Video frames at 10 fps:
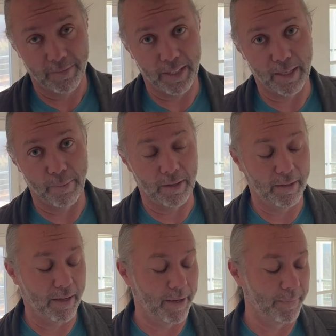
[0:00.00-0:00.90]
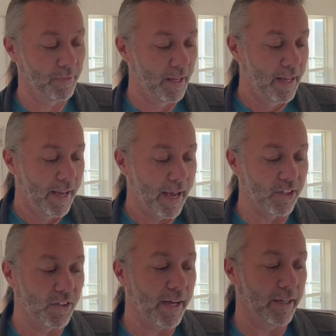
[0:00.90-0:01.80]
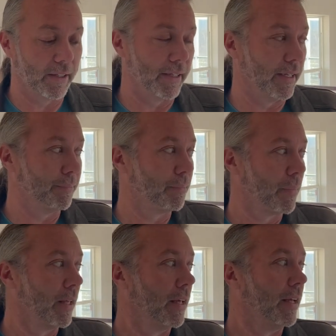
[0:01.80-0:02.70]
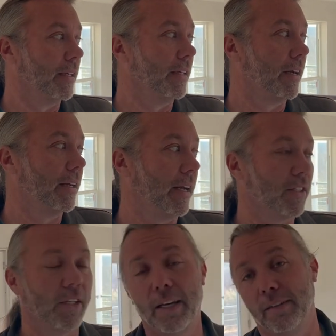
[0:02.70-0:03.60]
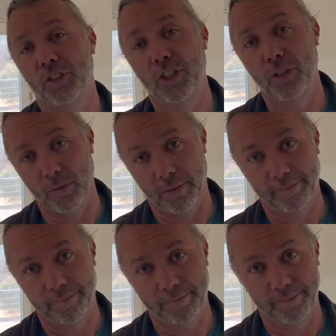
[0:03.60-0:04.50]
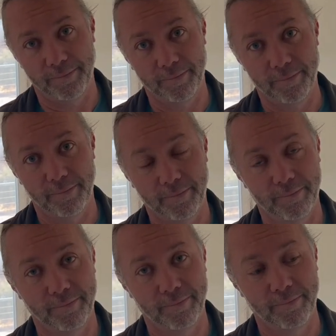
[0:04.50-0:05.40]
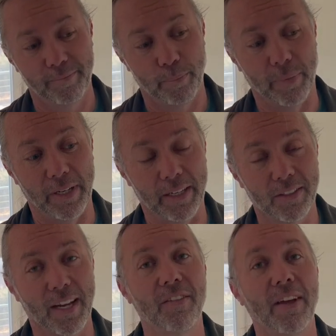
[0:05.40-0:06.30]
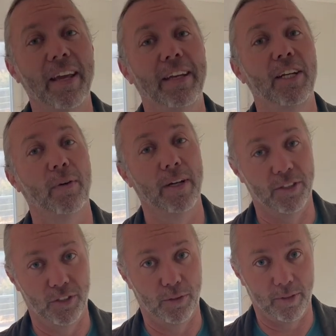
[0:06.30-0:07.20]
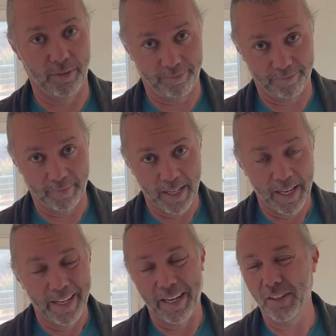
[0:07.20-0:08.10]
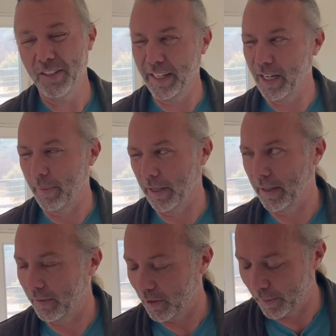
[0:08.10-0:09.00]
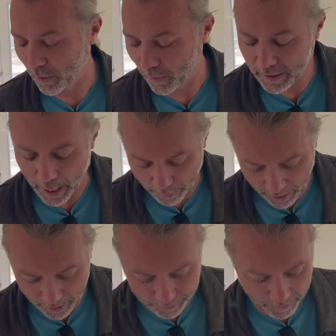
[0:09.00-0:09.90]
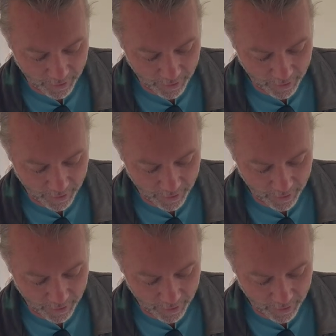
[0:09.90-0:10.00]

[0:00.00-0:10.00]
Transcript: Think about that. And secondly, God has a lot of children, but he doesn't have any grandchildren. Now let's think about that for a minute. What does that mean?